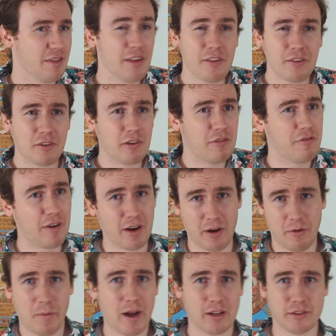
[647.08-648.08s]
This could
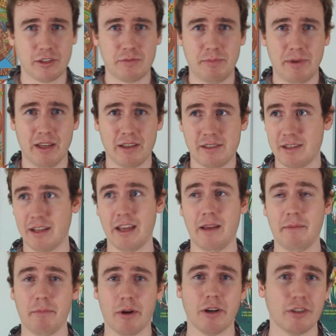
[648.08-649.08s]
very well just be a
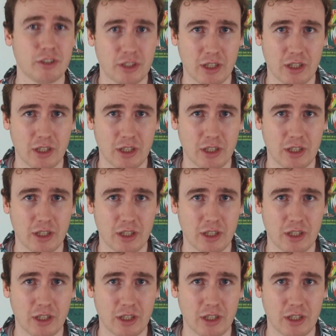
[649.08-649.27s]
singing bird